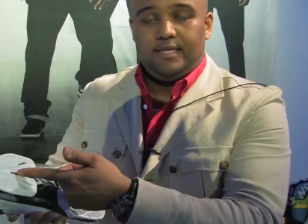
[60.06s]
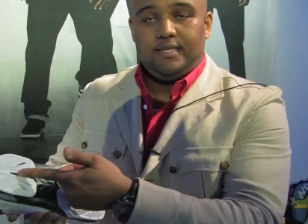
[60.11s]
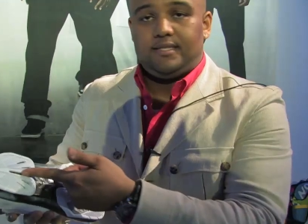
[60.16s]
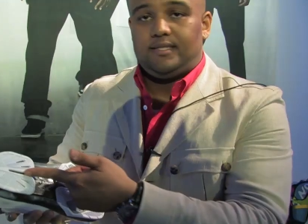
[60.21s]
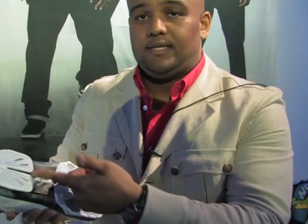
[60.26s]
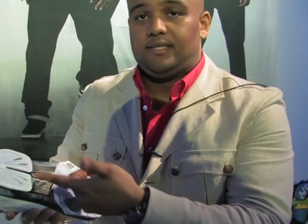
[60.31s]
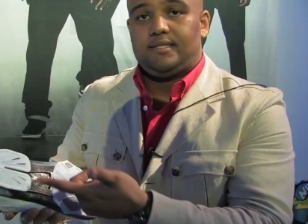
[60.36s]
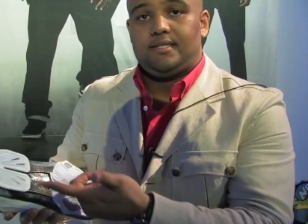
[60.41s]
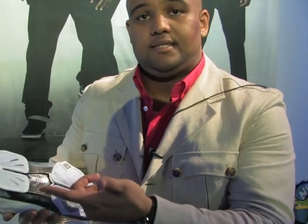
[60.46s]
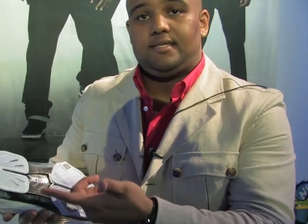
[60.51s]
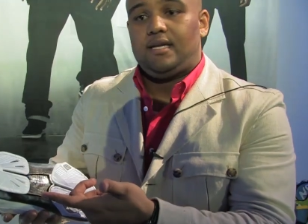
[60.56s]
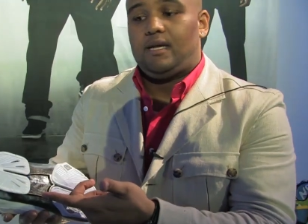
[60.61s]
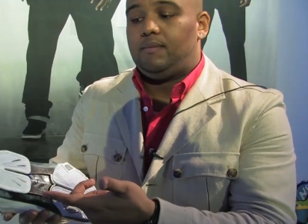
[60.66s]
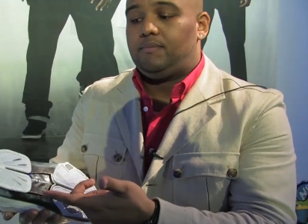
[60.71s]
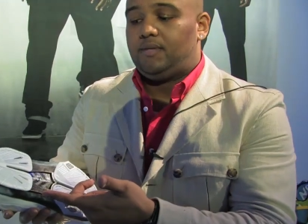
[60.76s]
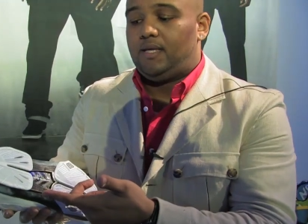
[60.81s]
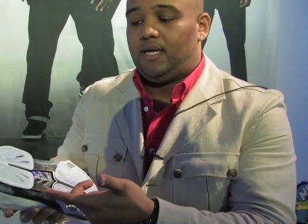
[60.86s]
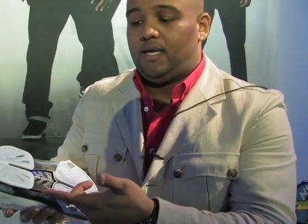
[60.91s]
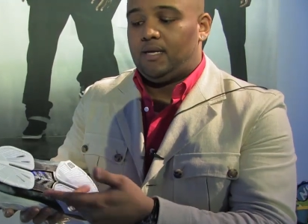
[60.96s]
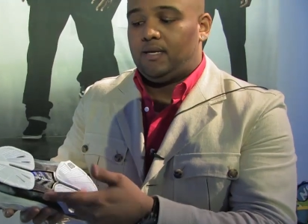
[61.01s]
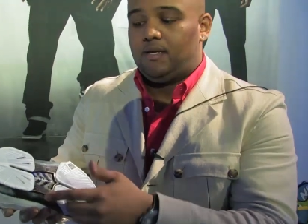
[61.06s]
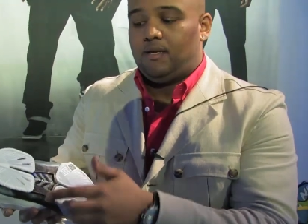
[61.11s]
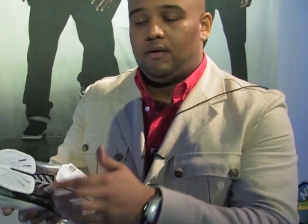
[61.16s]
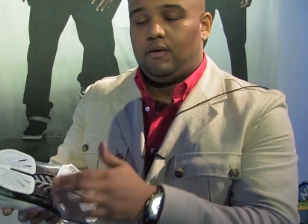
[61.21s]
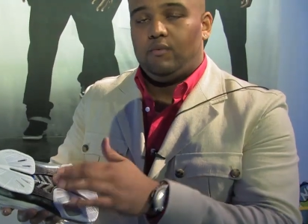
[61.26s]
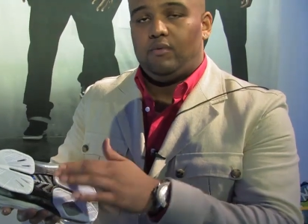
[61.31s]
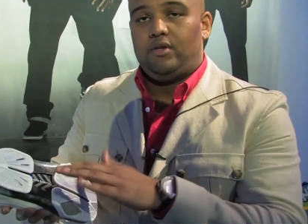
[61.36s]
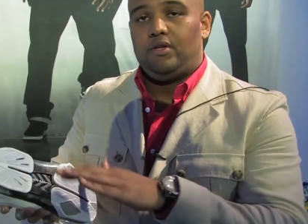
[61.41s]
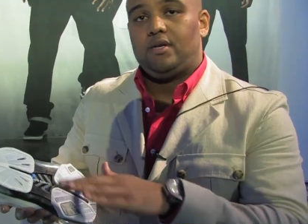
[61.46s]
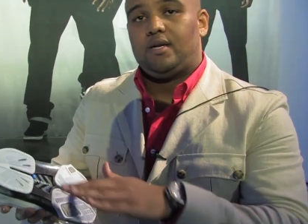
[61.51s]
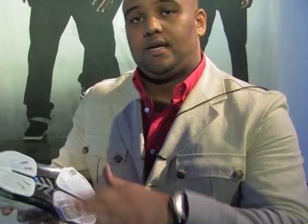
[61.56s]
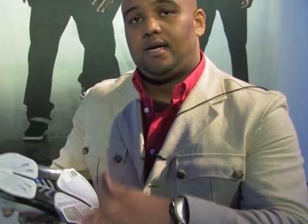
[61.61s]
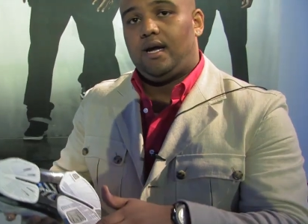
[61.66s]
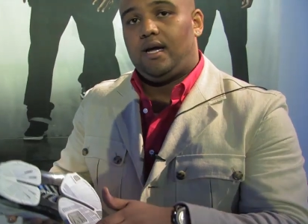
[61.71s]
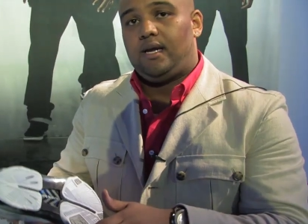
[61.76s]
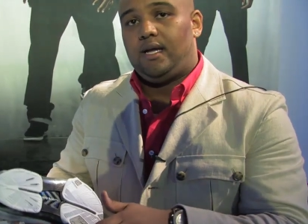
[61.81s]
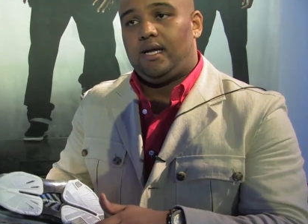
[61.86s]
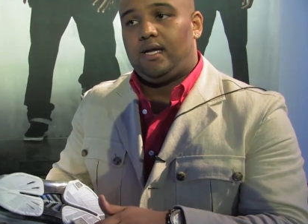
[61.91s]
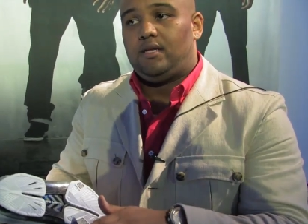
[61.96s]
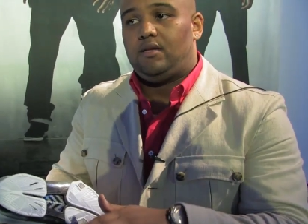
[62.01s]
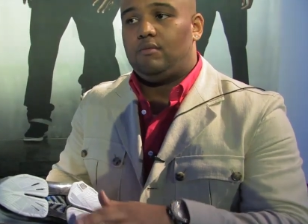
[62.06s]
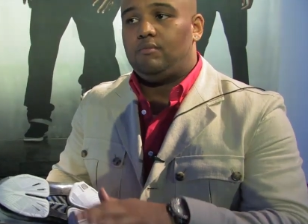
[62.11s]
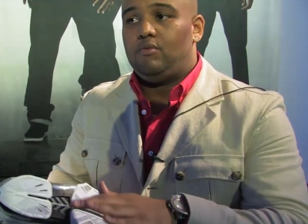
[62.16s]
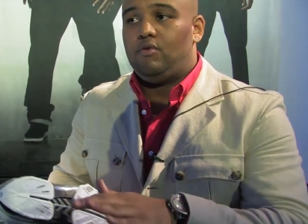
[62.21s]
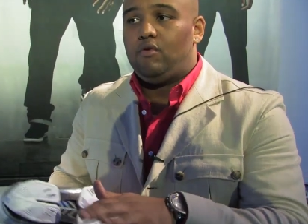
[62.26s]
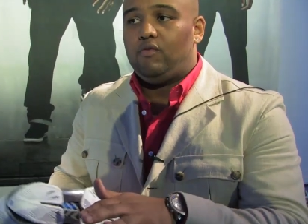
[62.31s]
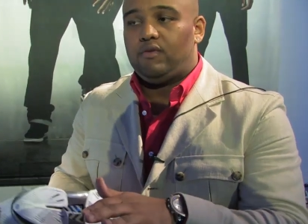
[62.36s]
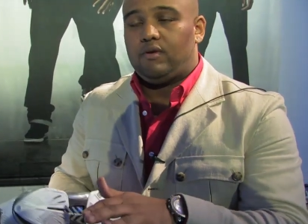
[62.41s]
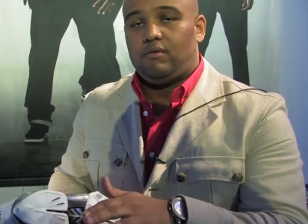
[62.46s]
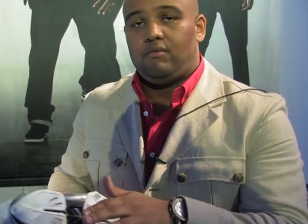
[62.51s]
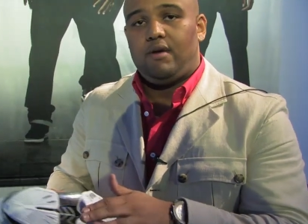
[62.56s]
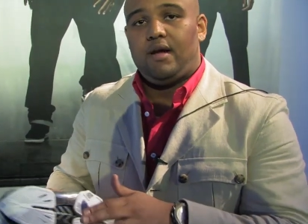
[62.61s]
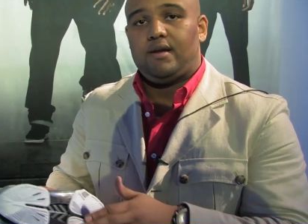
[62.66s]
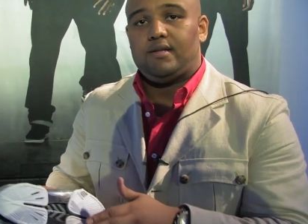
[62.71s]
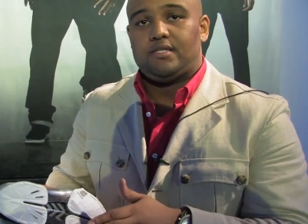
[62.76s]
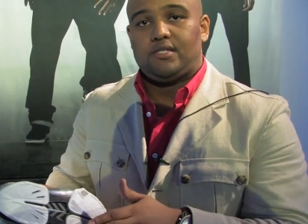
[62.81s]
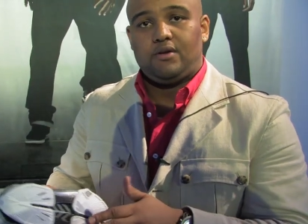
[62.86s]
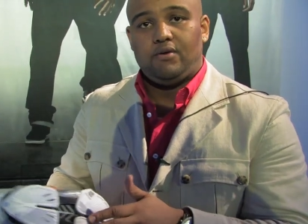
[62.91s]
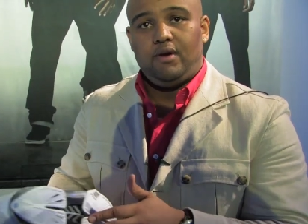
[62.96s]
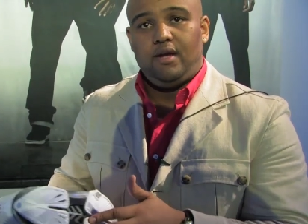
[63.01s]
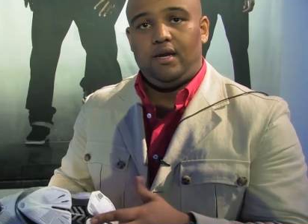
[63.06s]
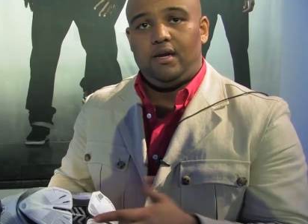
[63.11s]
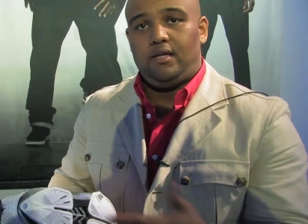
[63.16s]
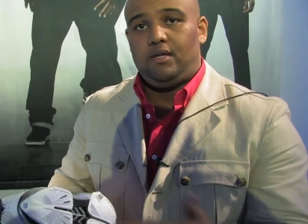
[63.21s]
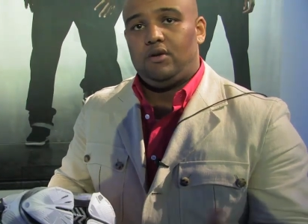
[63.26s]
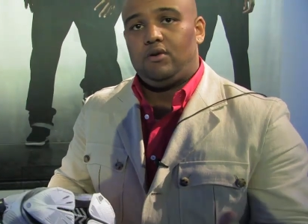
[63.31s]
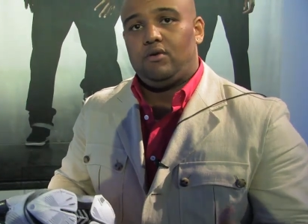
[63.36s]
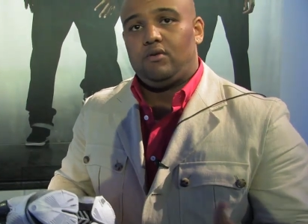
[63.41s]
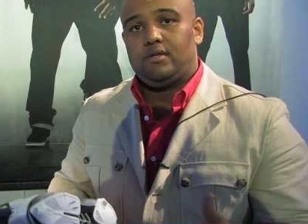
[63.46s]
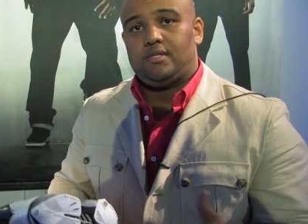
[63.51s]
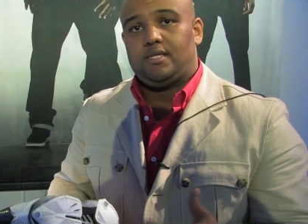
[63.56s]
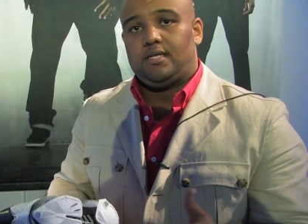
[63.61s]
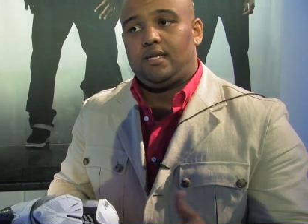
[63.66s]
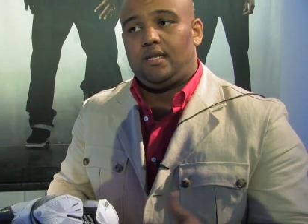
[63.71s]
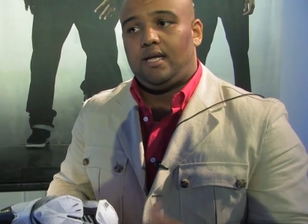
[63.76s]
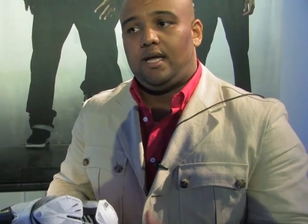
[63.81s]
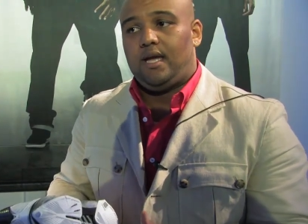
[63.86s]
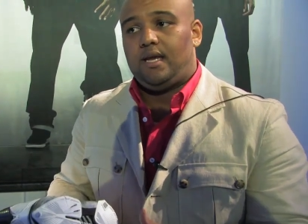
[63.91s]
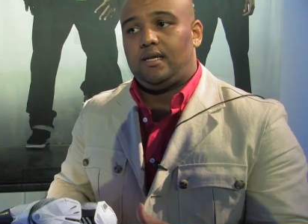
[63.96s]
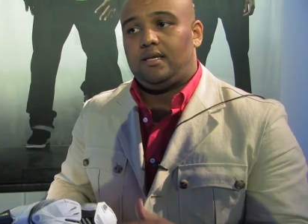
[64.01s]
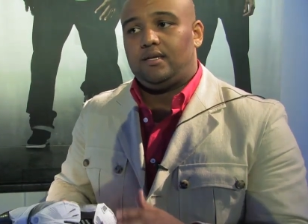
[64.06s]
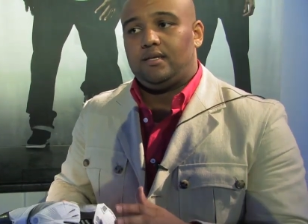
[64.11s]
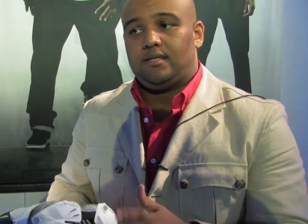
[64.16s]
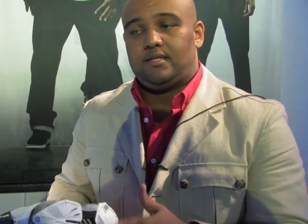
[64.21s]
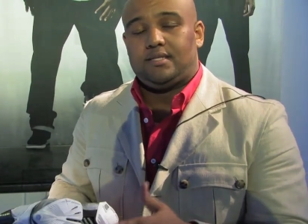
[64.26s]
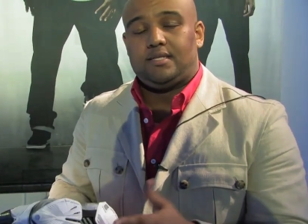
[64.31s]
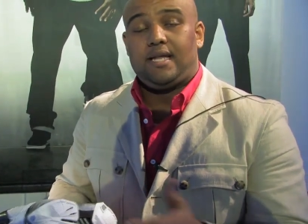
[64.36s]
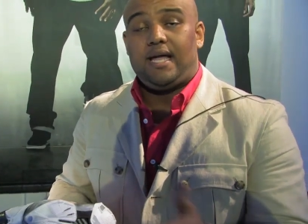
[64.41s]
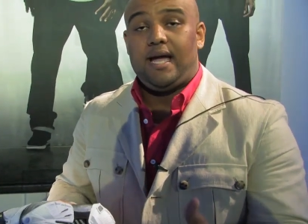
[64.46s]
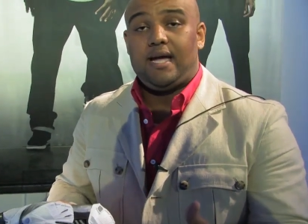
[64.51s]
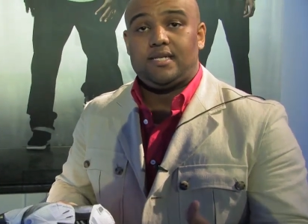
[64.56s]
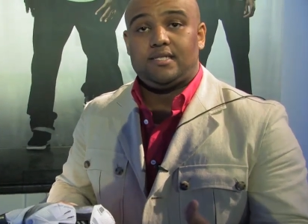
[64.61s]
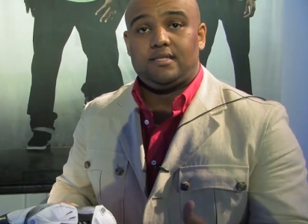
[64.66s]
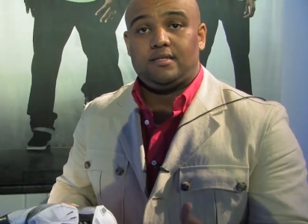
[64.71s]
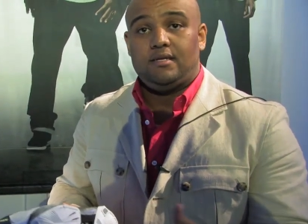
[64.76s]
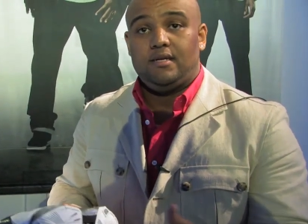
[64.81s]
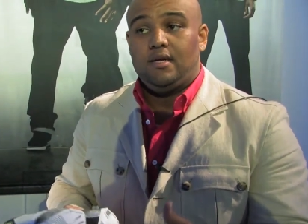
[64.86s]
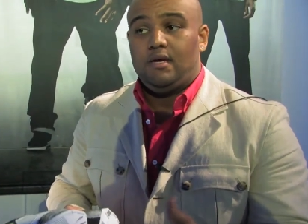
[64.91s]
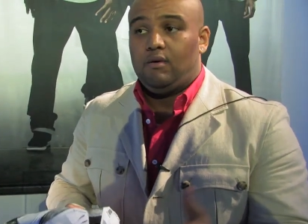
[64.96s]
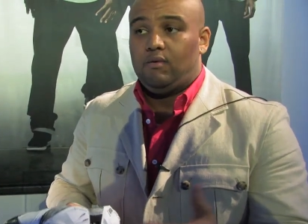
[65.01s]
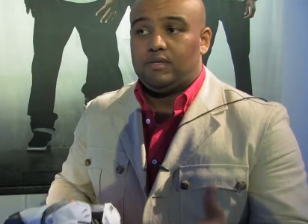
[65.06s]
This does the same thing. When you're cutting and you're moving around the screen and you're going to the lane and you're a slasher,